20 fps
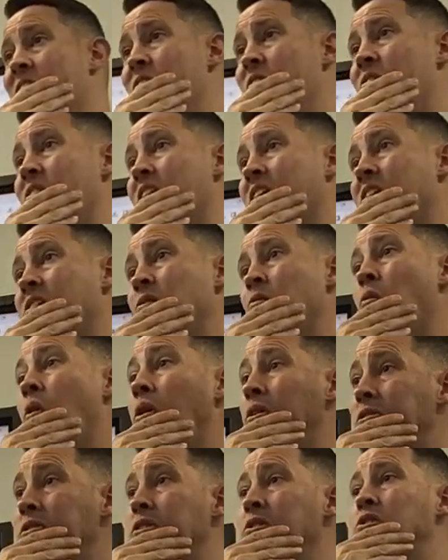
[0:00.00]
if you think you
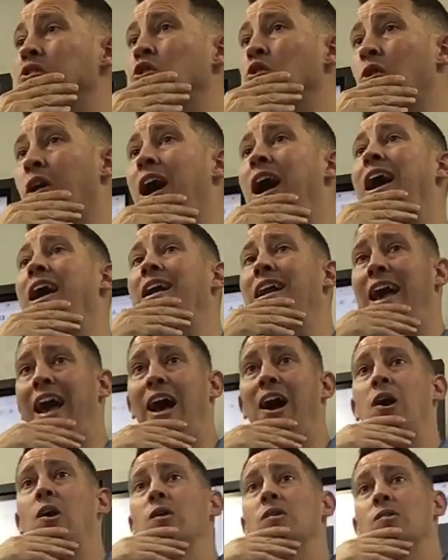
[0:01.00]
want to try it
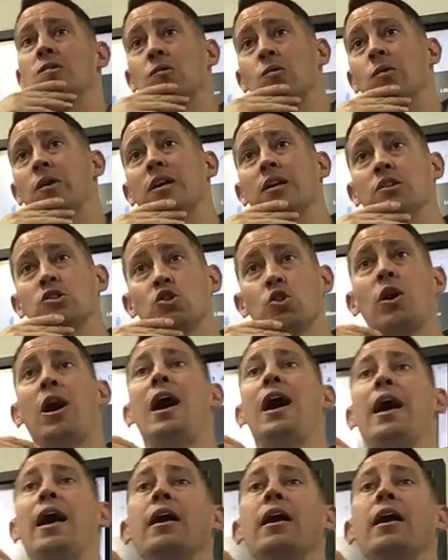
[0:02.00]
out, we can try